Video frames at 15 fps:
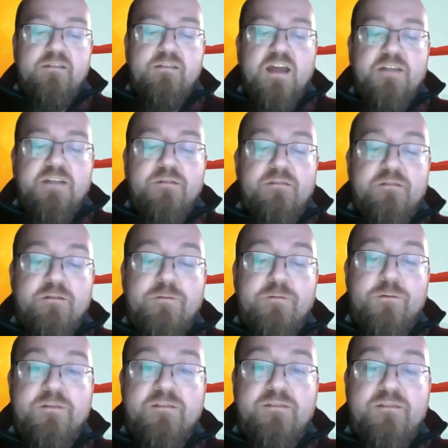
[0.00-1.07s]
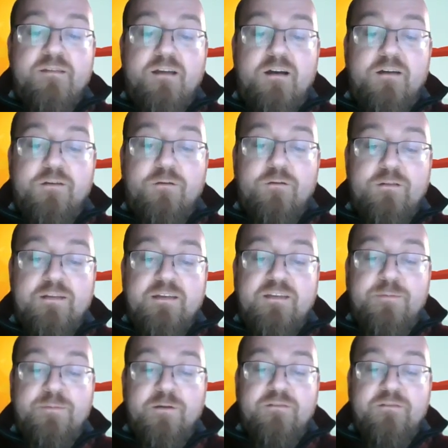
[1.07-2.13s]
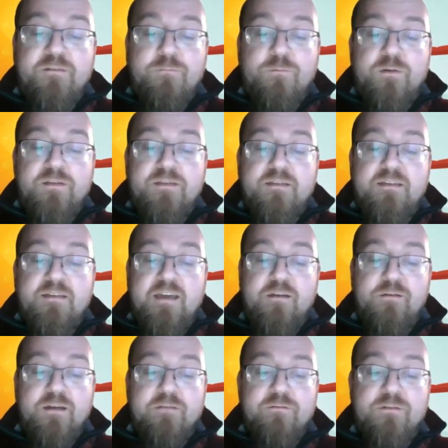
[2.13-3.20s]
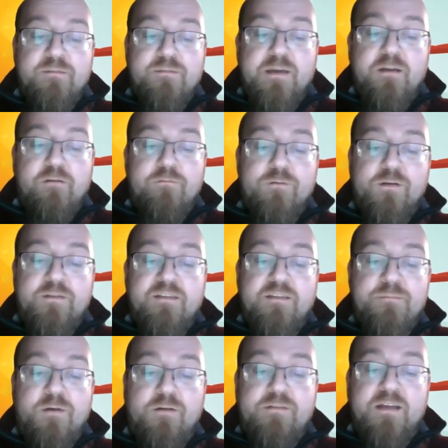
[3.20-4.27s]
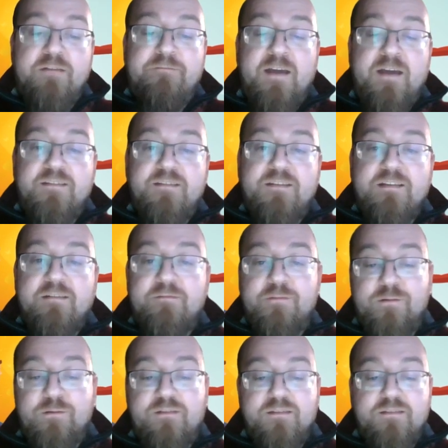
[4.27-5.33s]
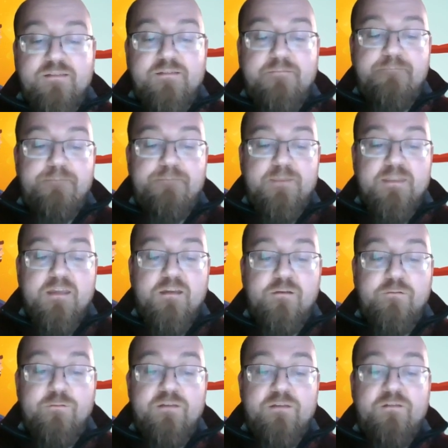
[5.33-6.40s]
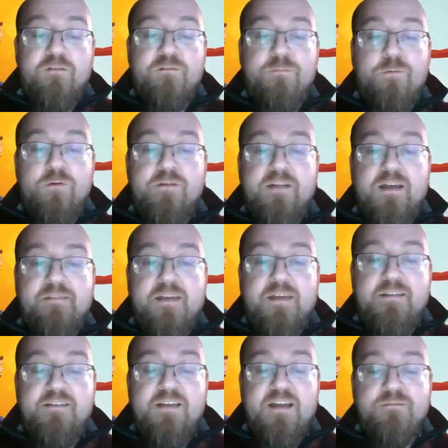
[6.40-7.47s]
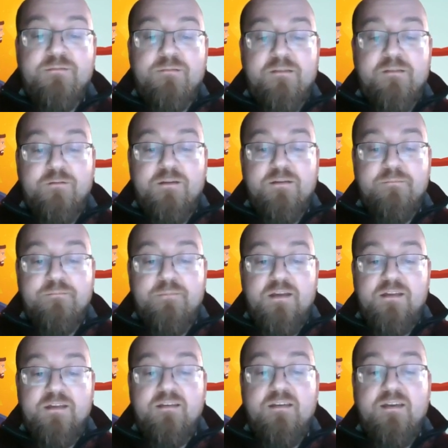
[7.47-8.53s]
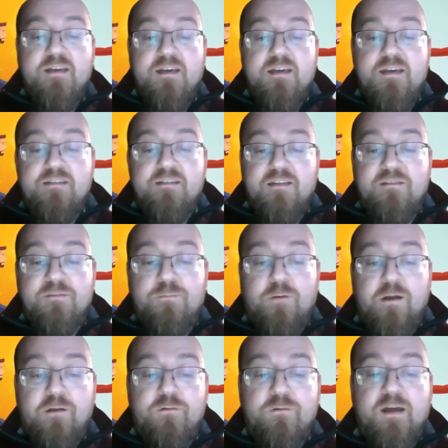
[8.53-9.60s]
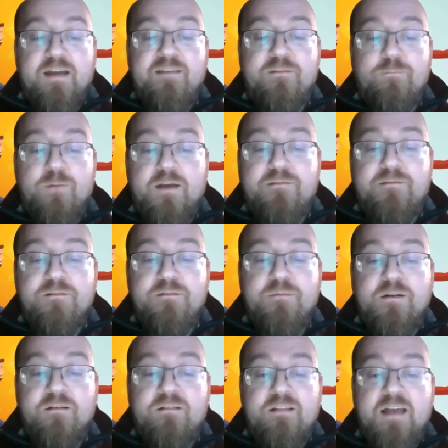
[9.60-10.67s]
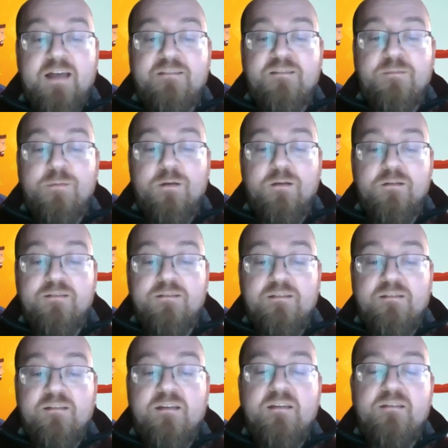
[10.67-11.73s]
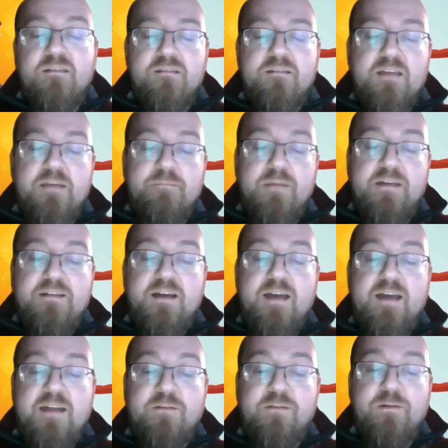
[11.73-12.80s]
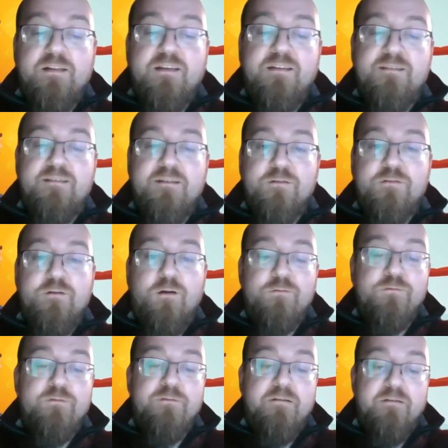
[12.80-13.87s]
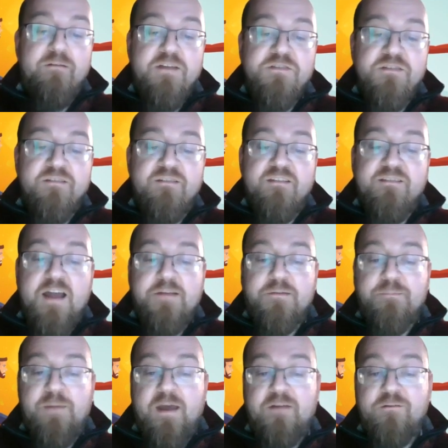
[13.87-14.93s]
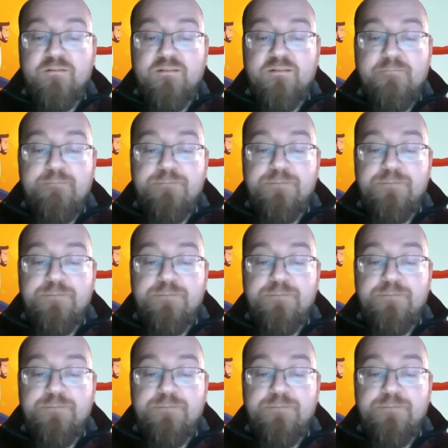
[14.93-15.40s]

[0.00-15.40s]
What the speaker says: Attachment theory focuses on early experiences with caregivers may overlook these multifaceted influences. Critics also point out that attachment theory tends to prioritize Western and middle-class experiences and may not adequately consider cultural variations in attachment patterns.